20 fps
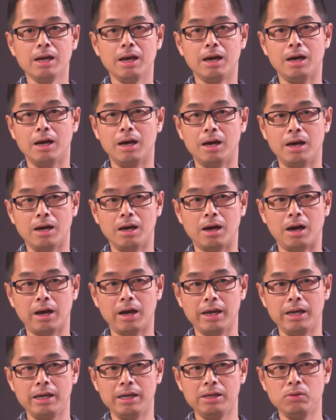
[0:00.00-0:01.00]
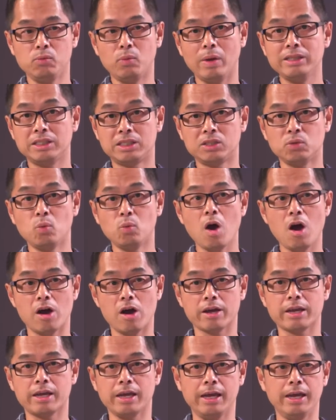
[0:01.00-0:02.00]
Uh, I went to
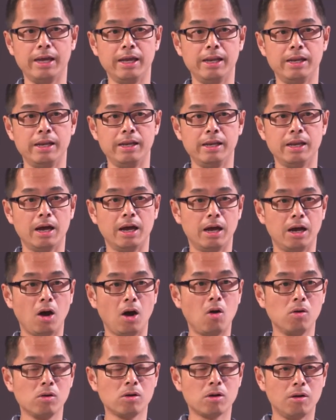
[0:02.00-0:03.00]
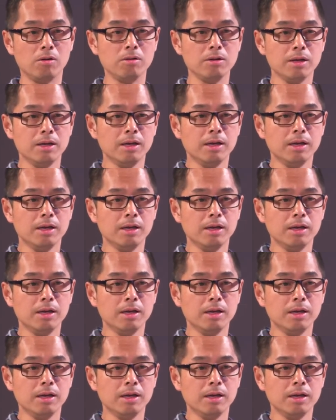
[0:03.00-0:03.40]
work in uh, Hong Kong